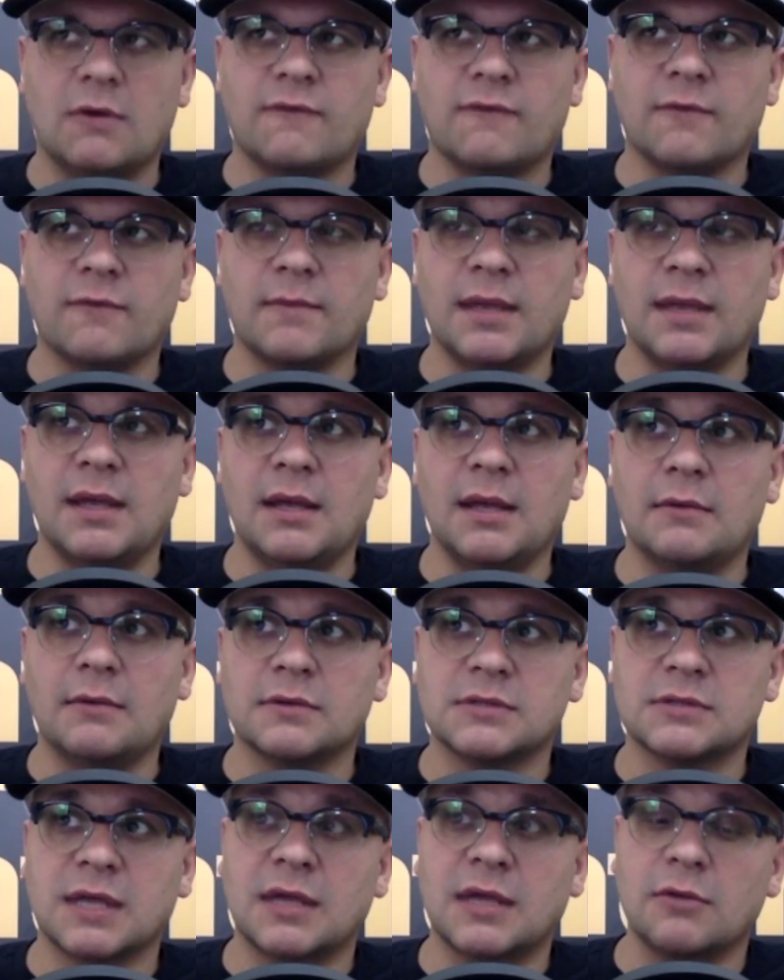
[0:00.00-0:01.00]
for me, it
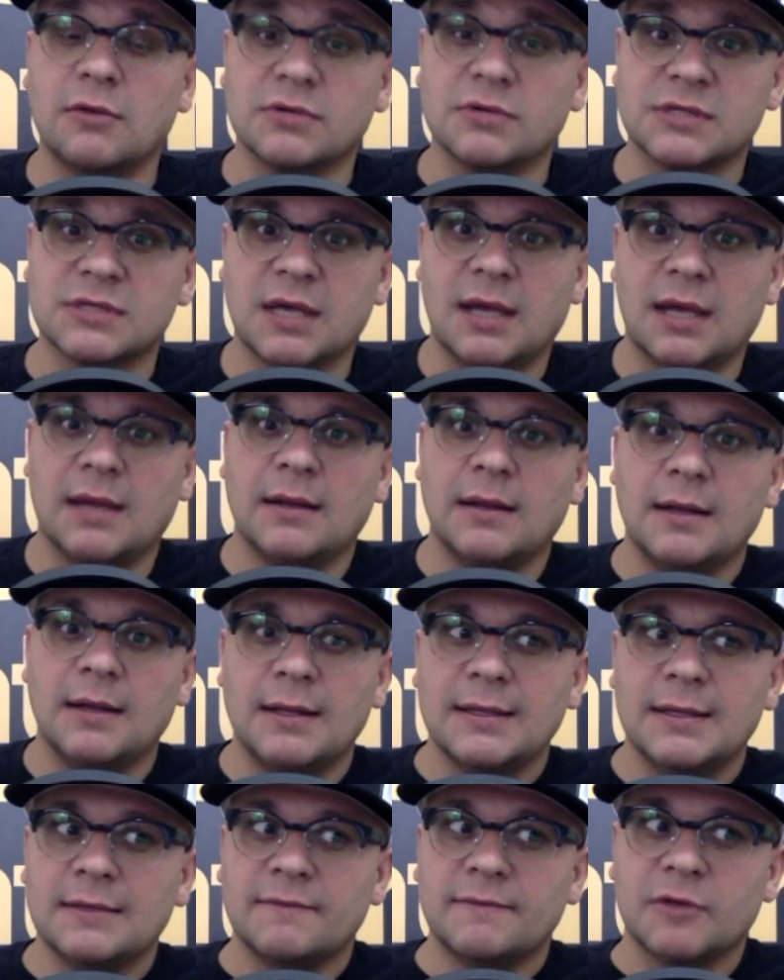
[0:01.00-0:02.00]
was like you were saying,
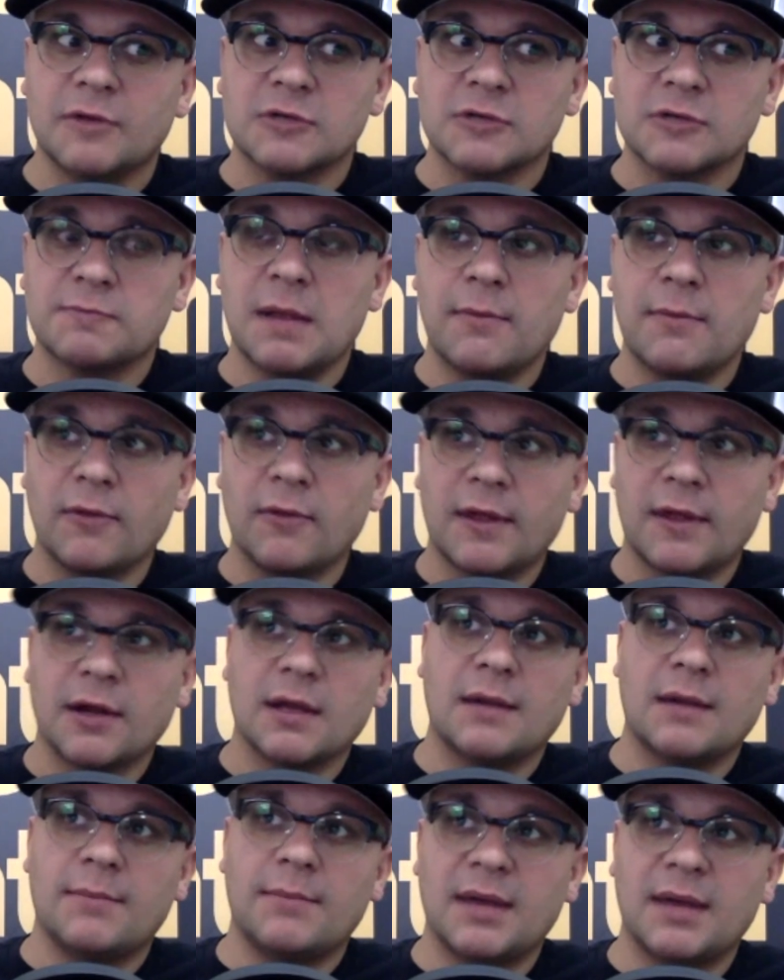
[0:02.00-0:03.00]
there's people that are
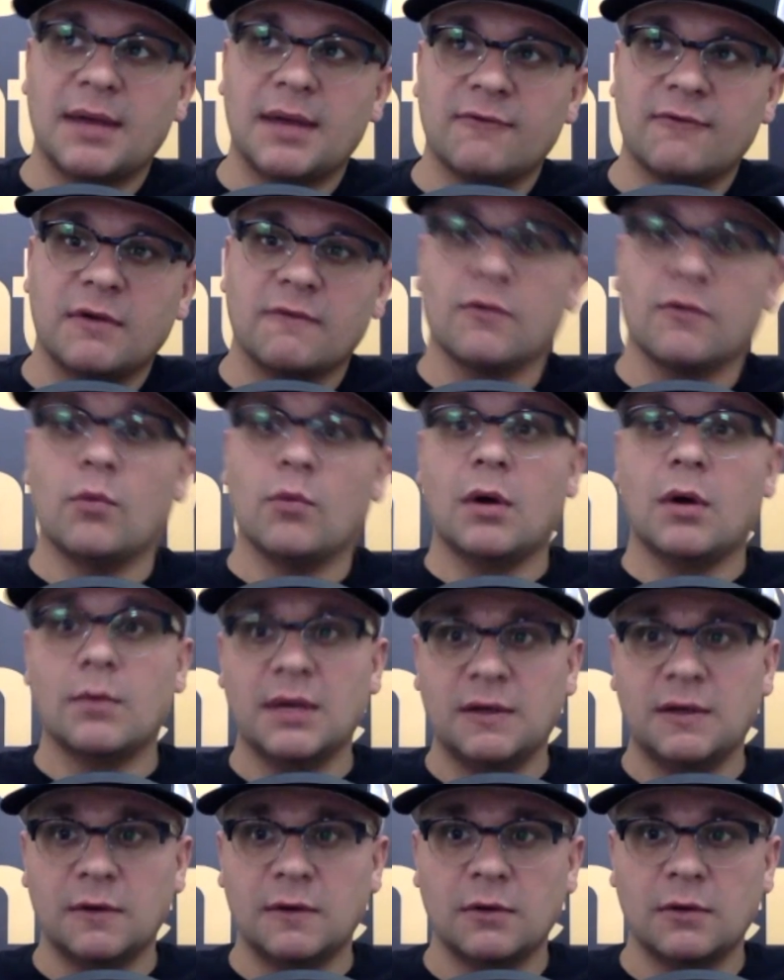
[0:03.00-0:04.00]
going to benefit from what
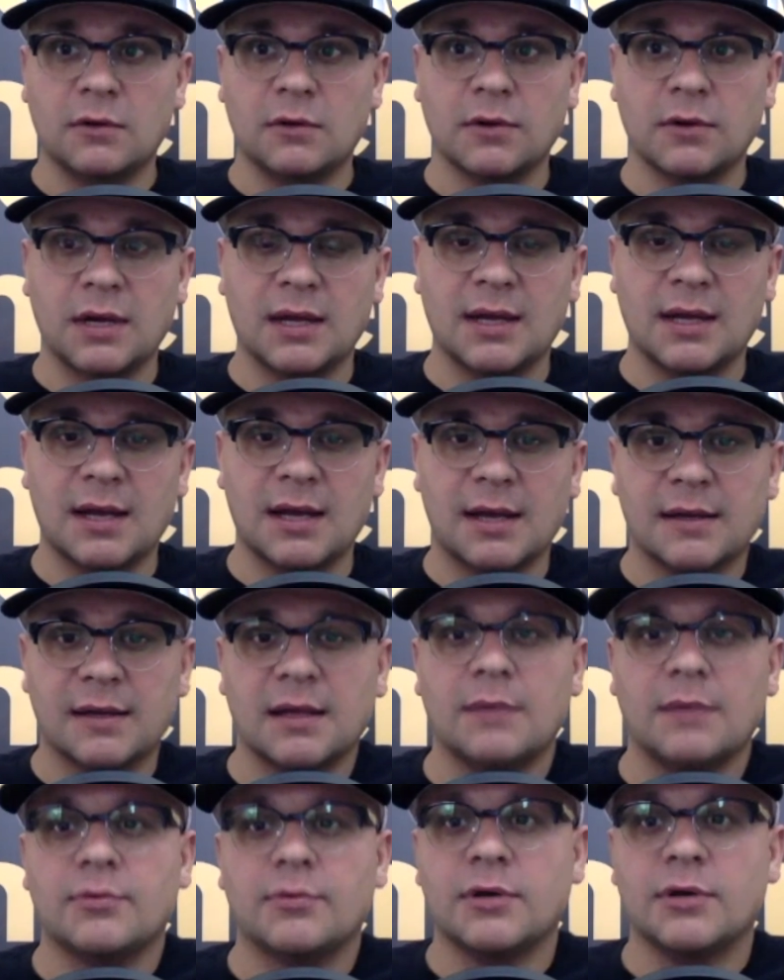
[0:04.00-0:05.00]
we do, creating
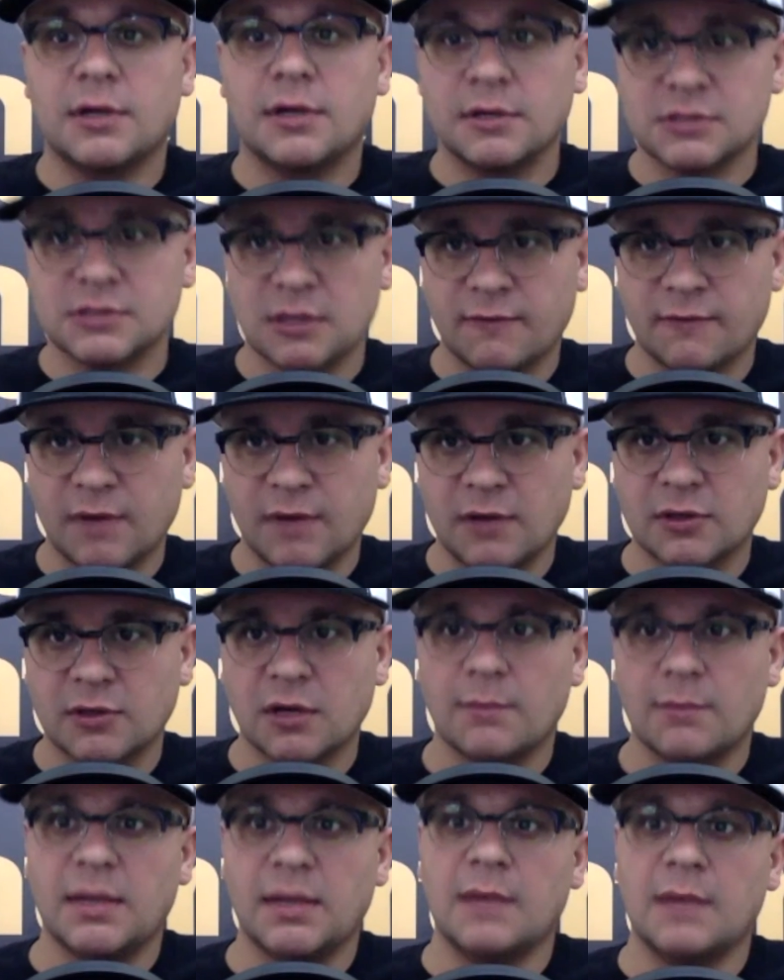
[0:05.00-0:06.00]
content, putting yourself out
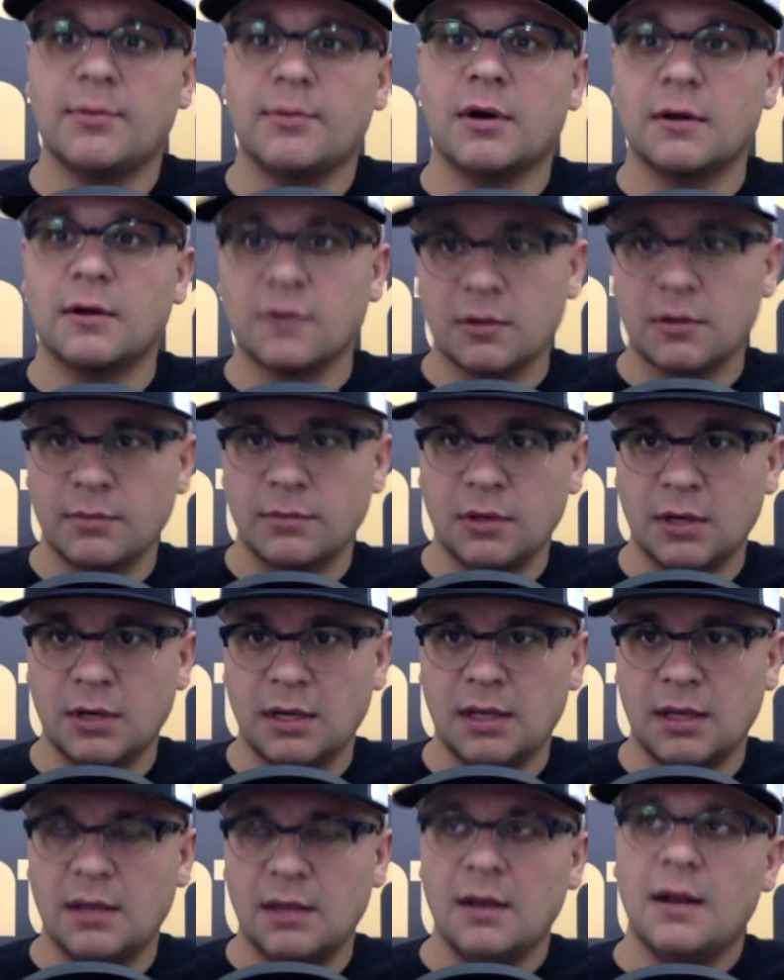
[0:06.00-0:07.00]
there, being part of the
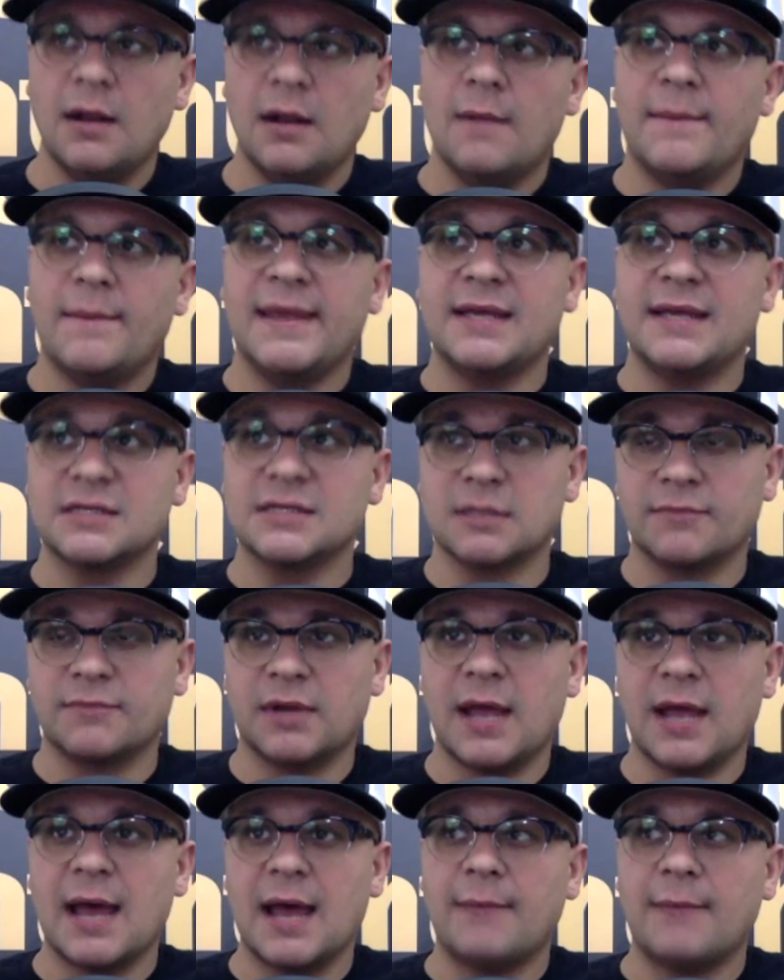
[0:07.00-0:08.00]
community, making
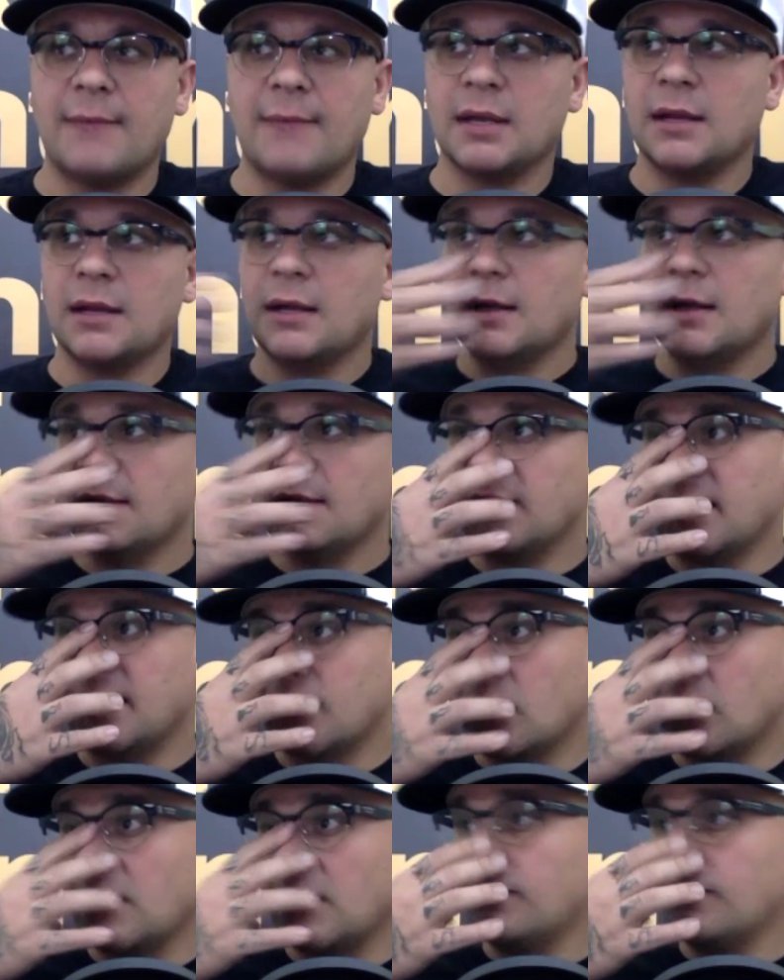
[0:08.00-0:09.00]
something happen that
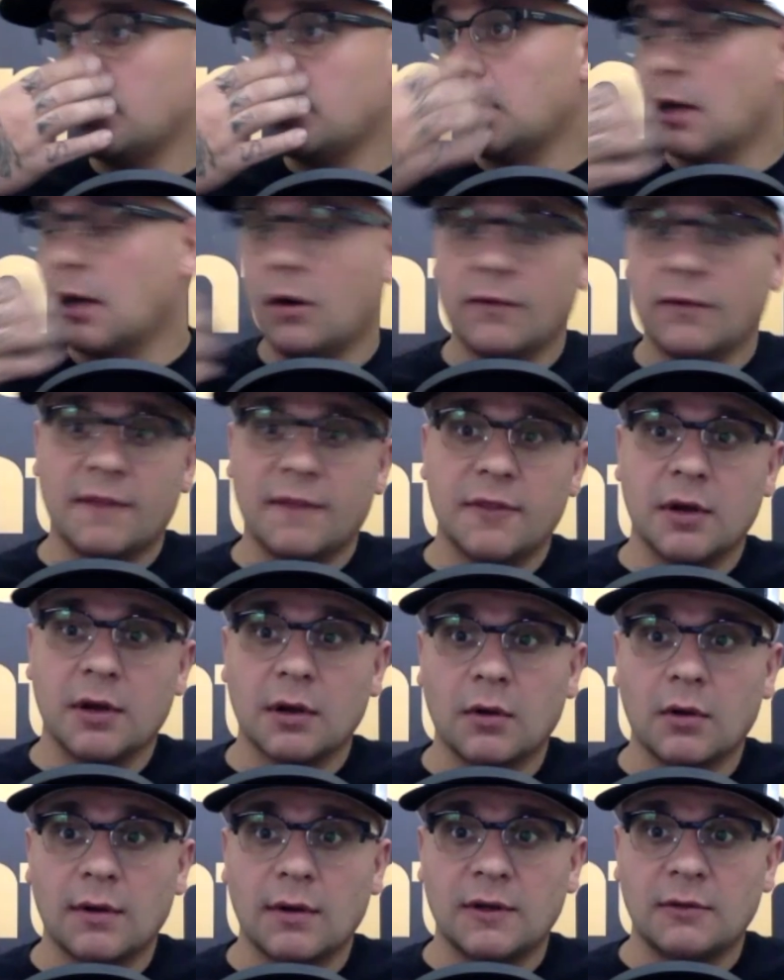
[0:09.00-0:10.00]
don't even know that they're
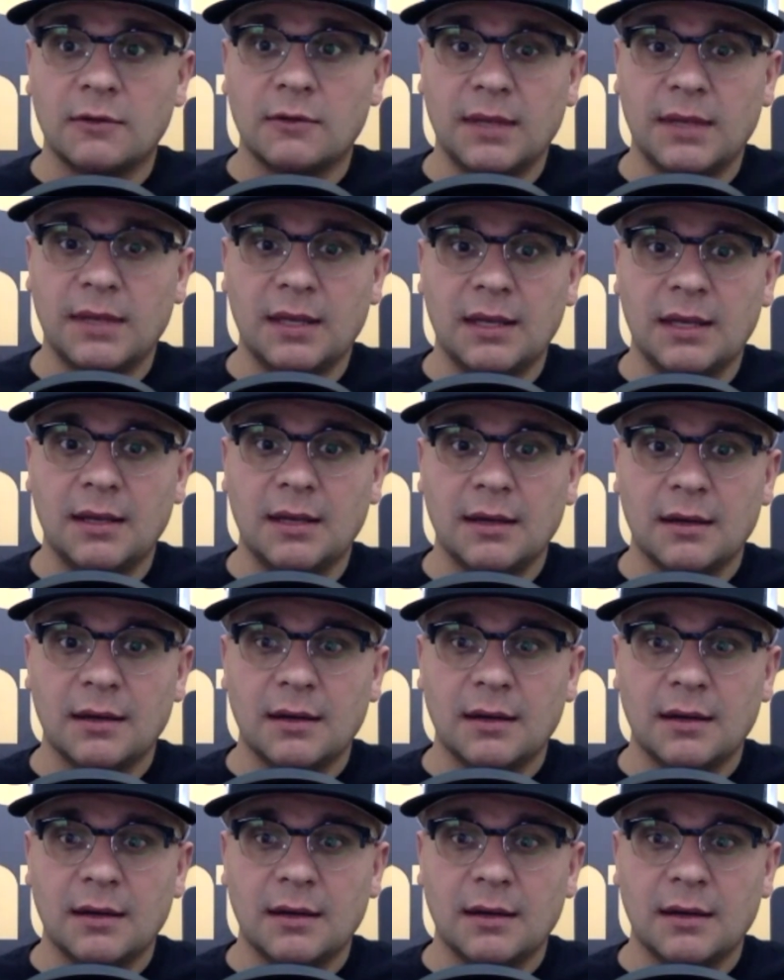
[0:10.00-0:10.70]
going to be